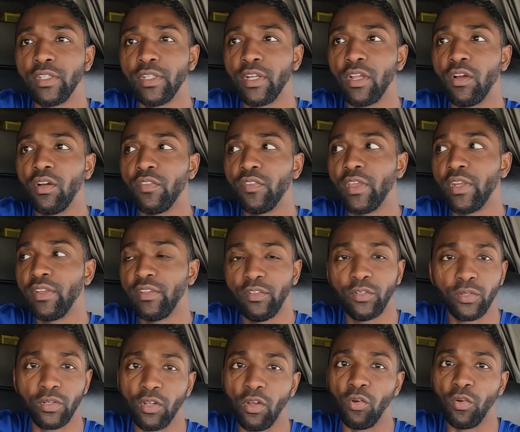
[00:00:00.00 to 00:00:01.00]
you know, and then
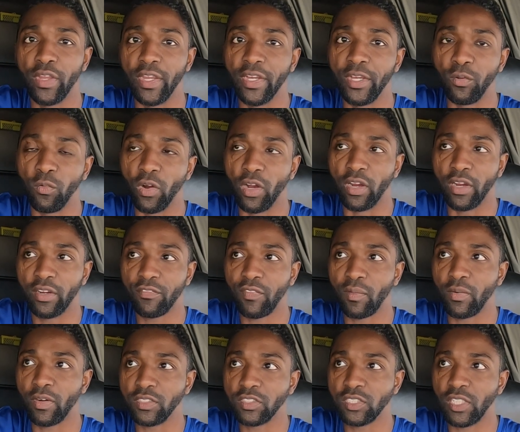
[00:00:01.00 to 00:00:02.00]
you can go anywhere if
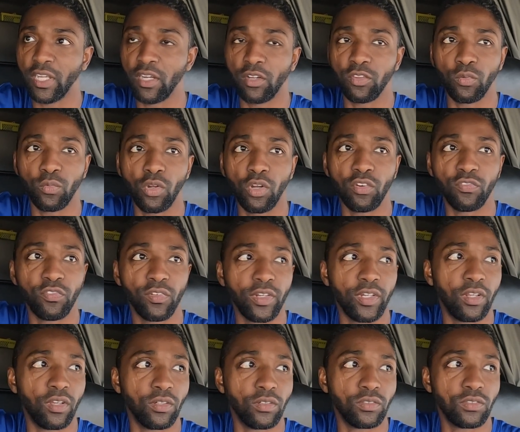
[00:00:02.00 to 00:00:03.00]
I'm going to stay out on the road for,
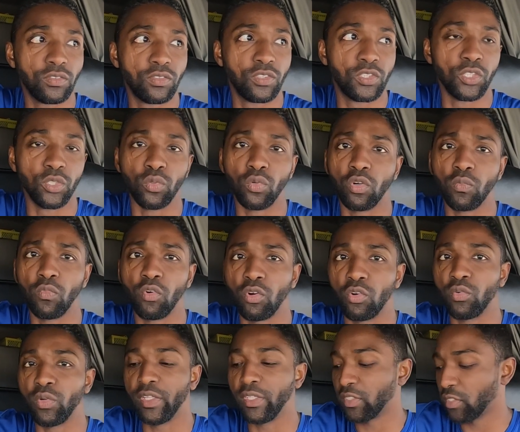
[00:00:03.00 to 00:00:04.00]
you know, 2 or
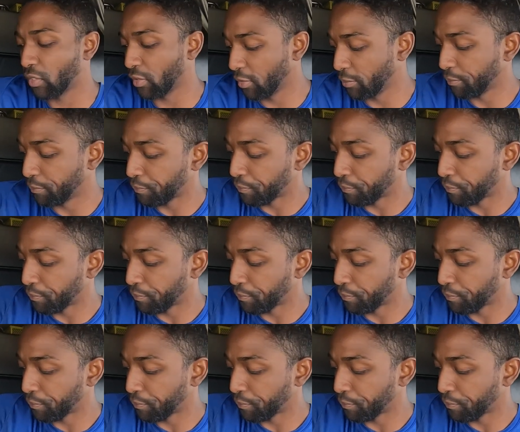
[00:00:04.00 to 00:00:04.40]
more weeks.